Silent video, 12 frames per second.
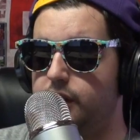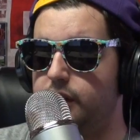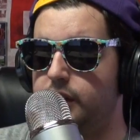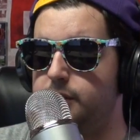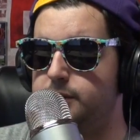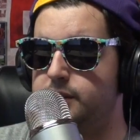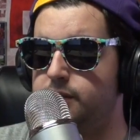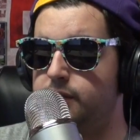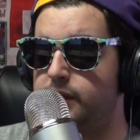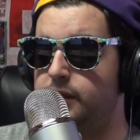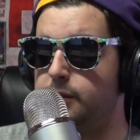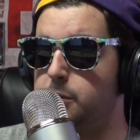it was
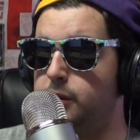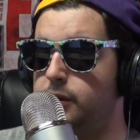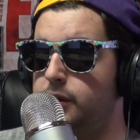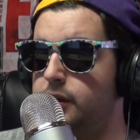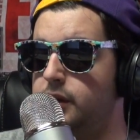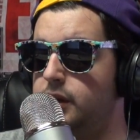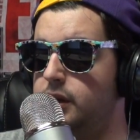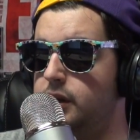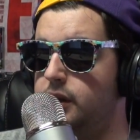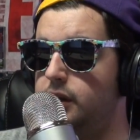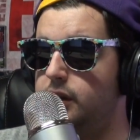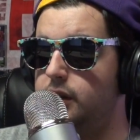available.
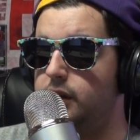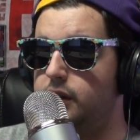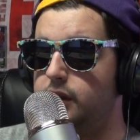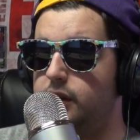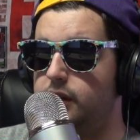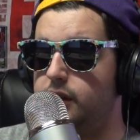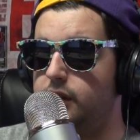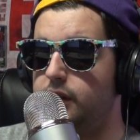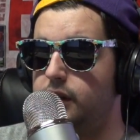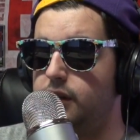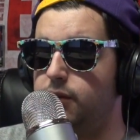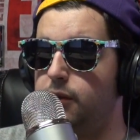I
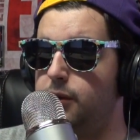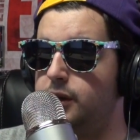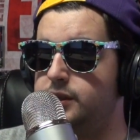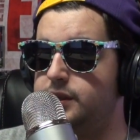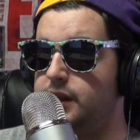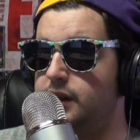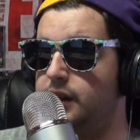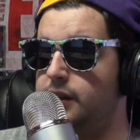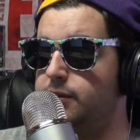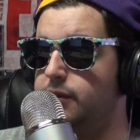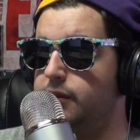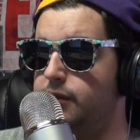never watched that
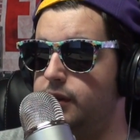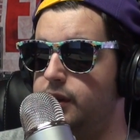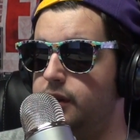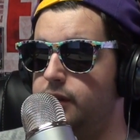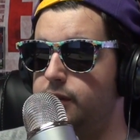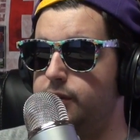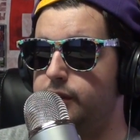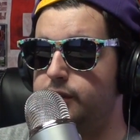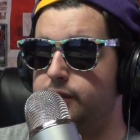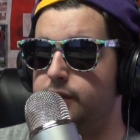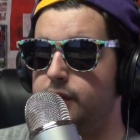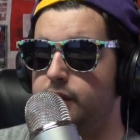elephant video, the first
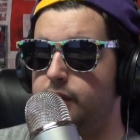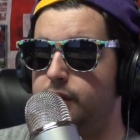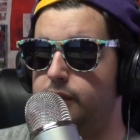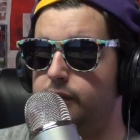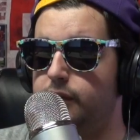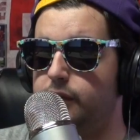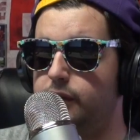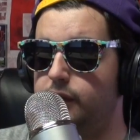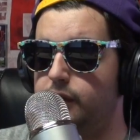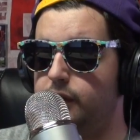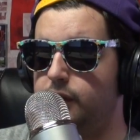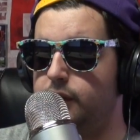video
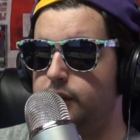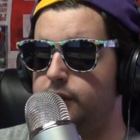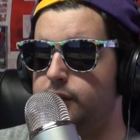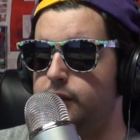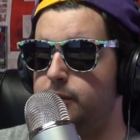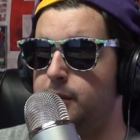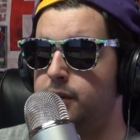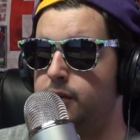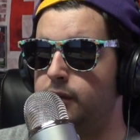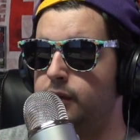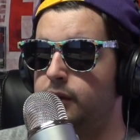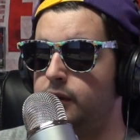on YouTube
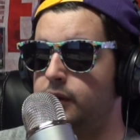ever.